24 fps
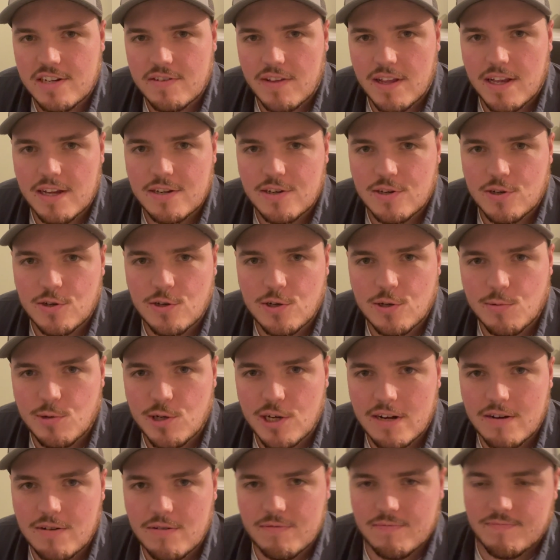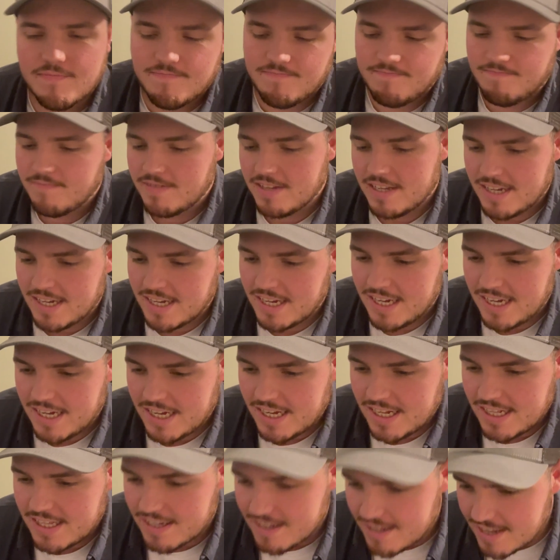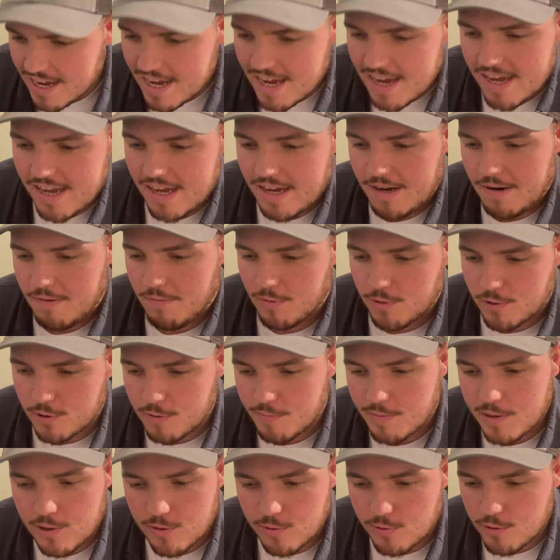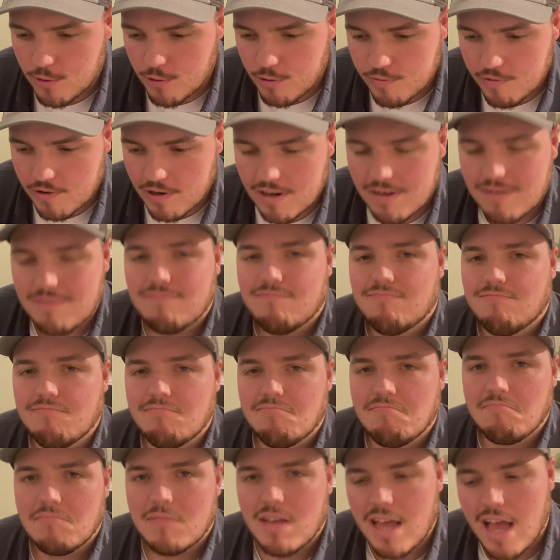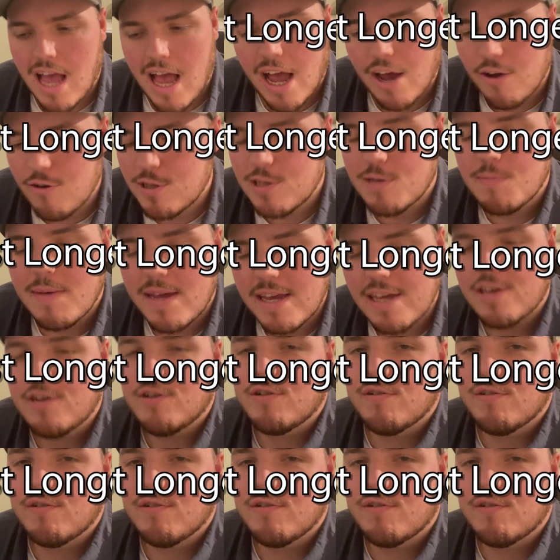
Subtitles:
Flies YouTube channel. Today we're going to be going over how to make your